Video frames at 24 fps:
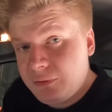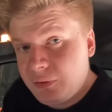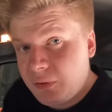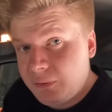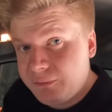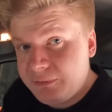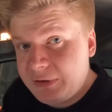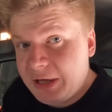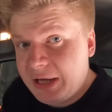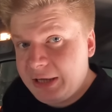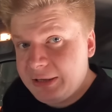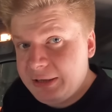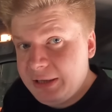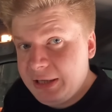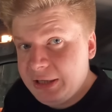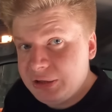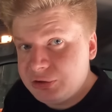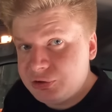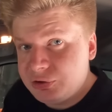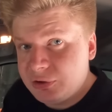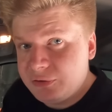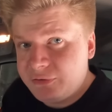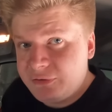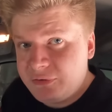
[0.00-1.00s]
So if that
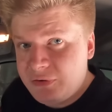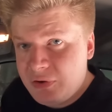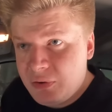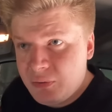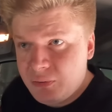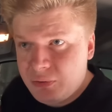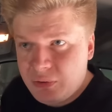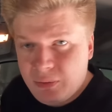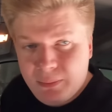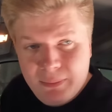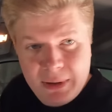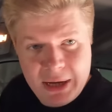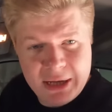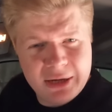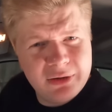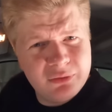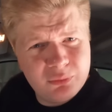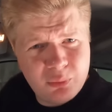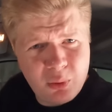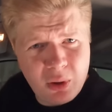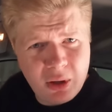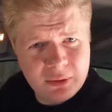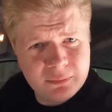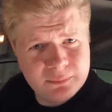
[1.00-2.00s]
interests you, you might
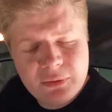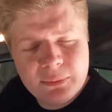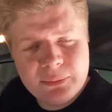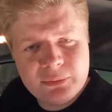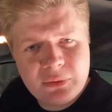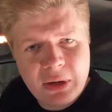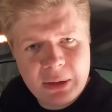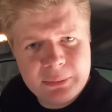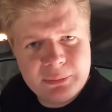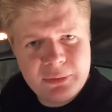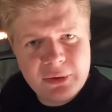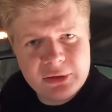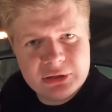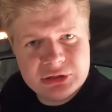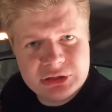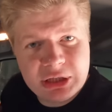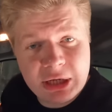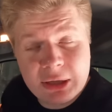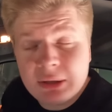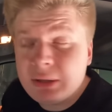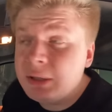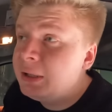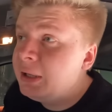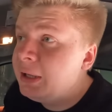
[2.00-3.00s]
as well subscribe to the
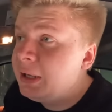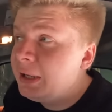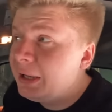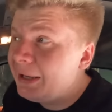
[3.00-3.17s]
channel.